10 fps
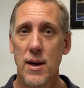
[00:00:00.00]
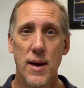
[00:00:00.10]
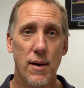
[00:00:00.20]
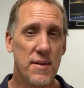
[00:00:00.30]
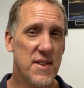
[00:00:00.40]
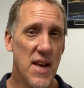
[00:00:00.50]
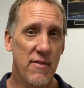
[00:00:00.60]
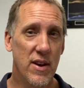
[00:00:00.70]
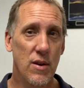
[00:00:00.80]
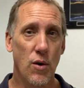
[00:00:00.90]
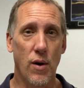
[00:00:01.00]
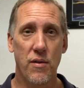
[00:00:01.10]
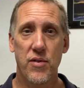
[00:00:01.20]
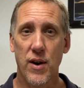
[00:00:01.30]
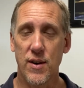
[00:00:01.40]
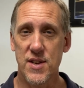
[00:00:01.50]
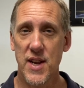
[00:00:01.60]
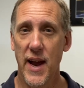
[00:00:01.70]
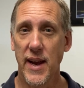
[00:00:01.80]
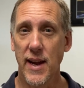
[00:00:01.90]
at 7 or
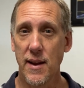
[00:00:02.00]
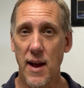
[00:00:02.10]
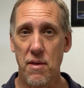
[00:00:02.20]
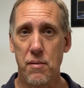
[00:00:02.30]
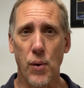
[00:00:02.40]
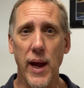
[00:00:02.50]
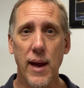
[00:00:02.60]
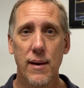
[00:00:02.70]
Thursday at 3?